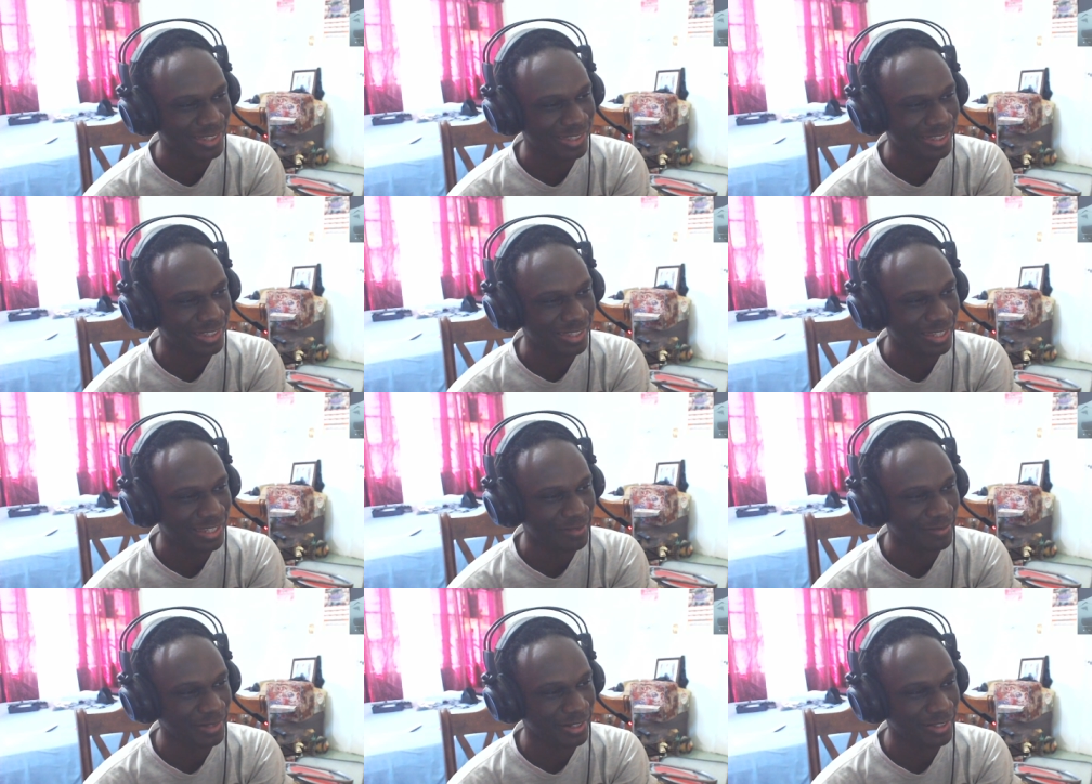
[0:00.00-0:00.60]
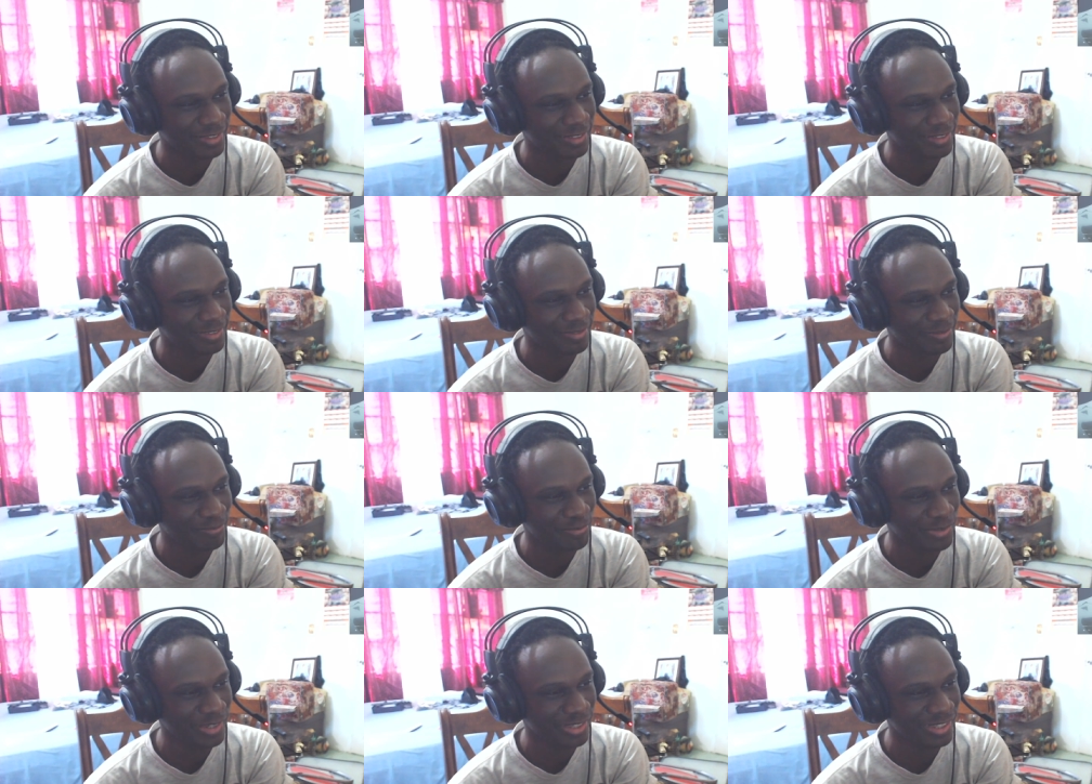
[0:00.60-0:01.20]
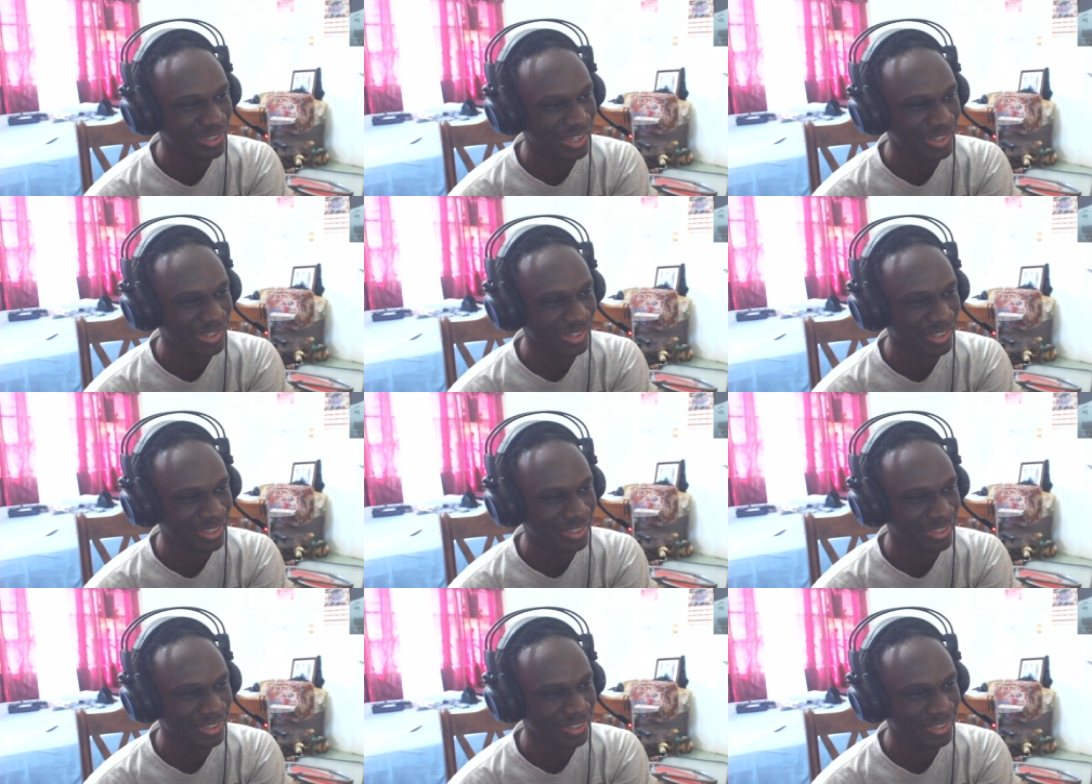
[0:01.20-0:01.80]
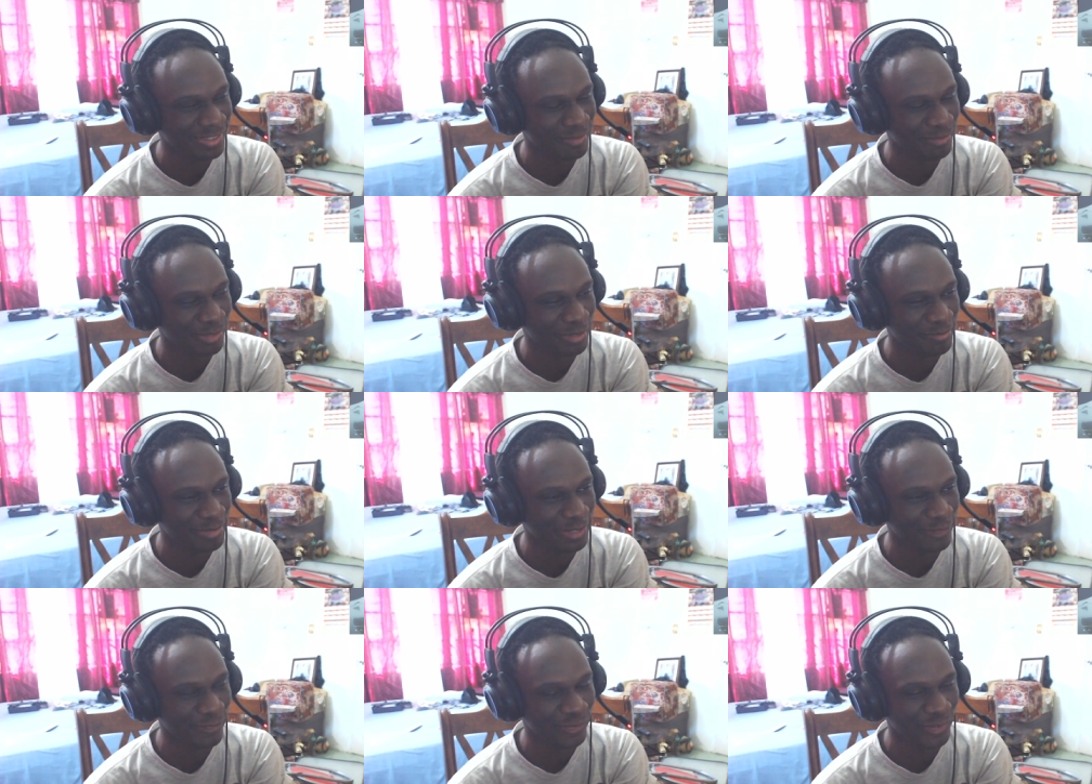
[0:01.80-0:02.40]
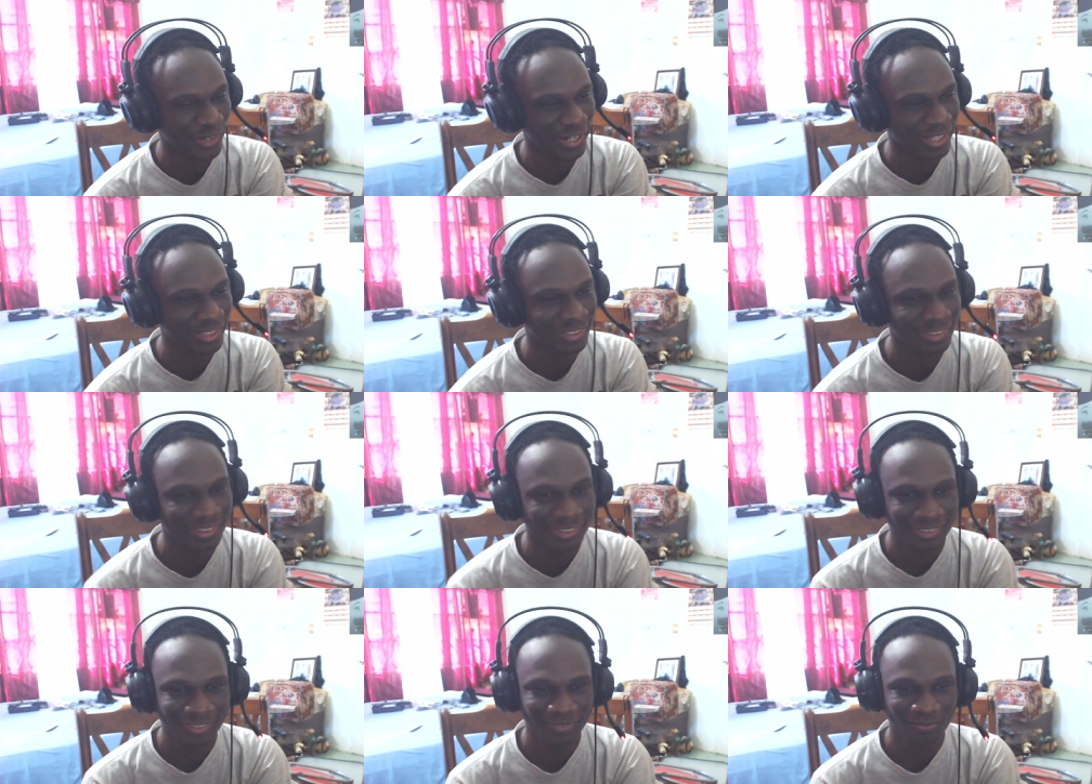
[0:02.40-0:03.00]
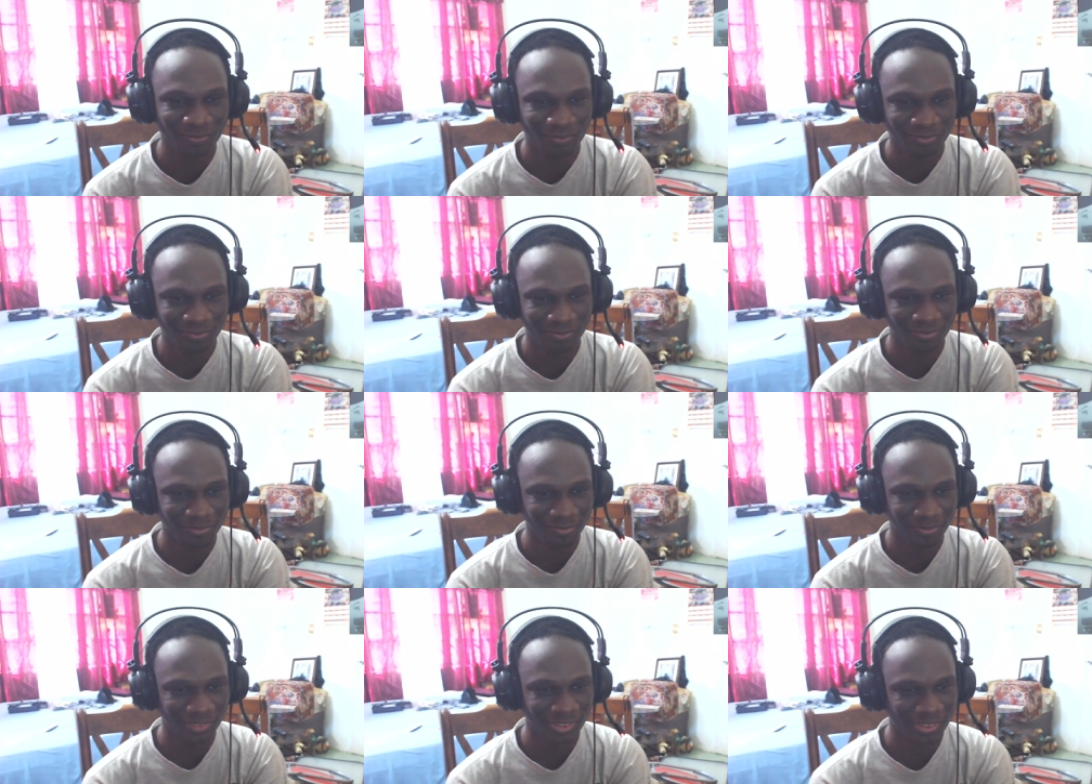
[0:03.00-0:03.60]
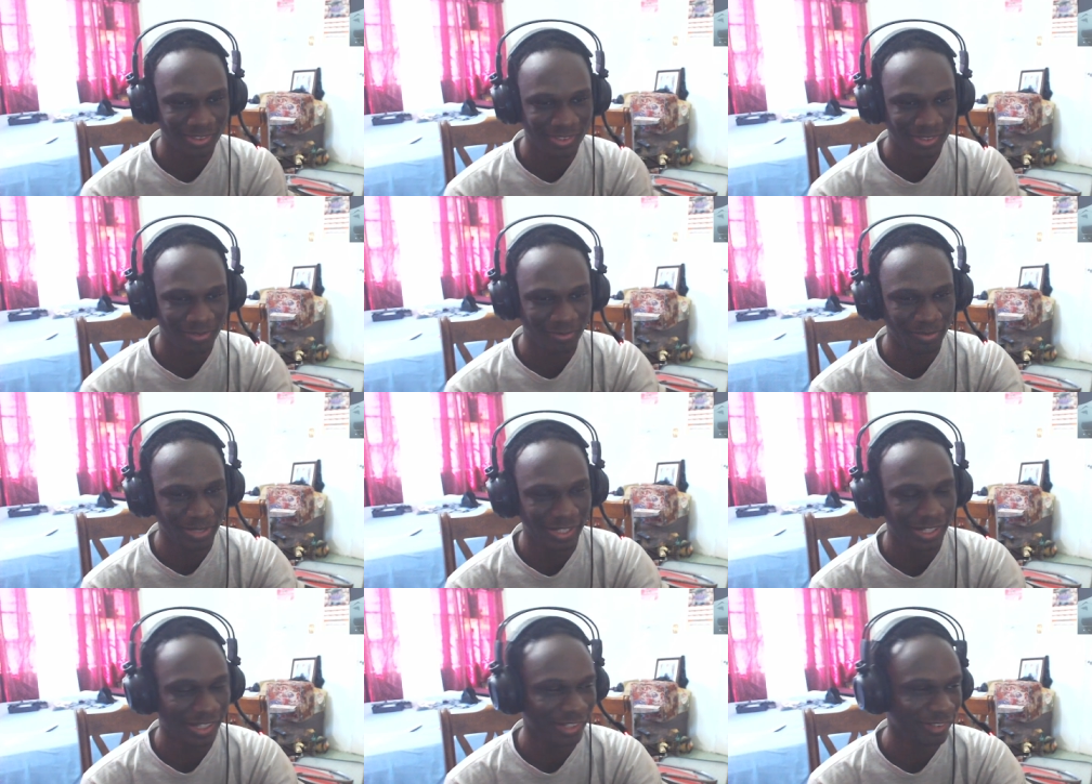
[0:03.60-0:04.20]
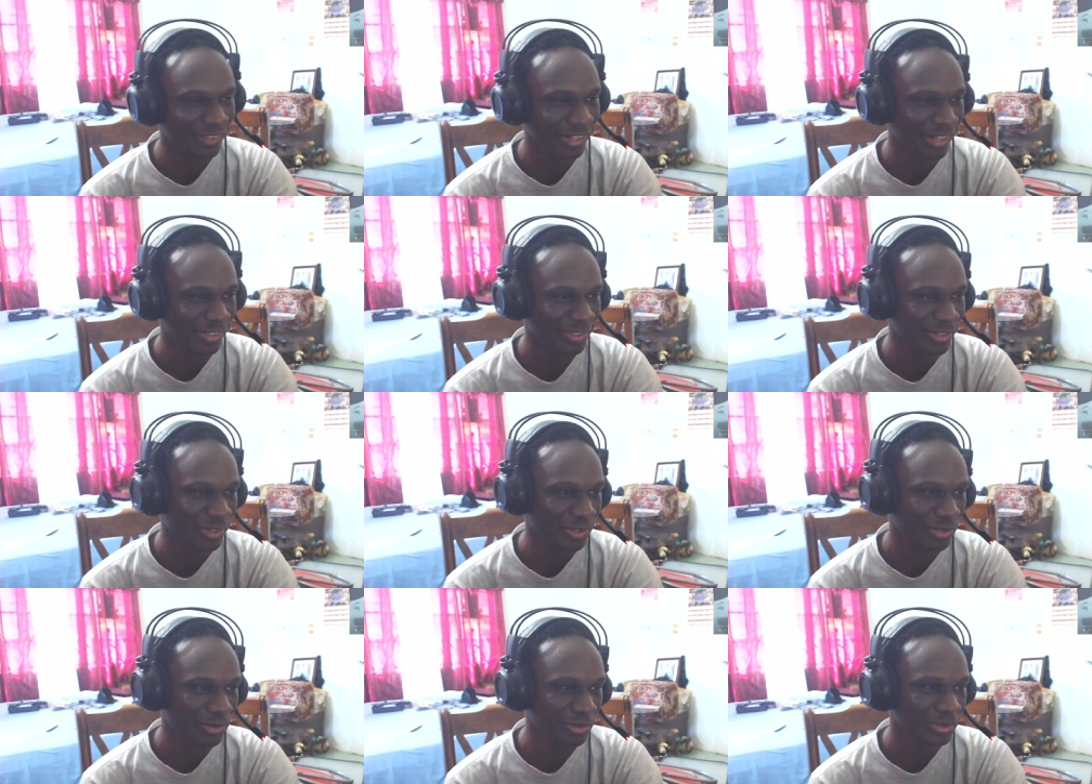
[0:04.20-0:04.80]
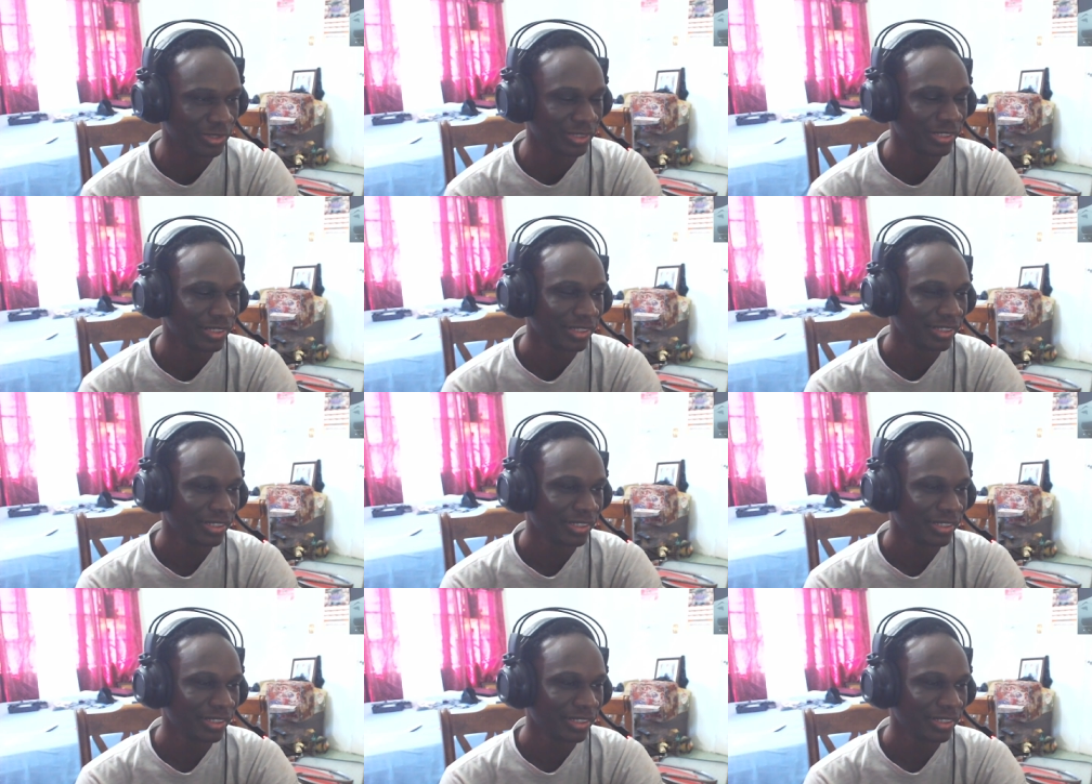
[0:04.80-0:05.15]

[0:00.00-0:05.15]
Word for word: demon possession would be friend to main character Kun.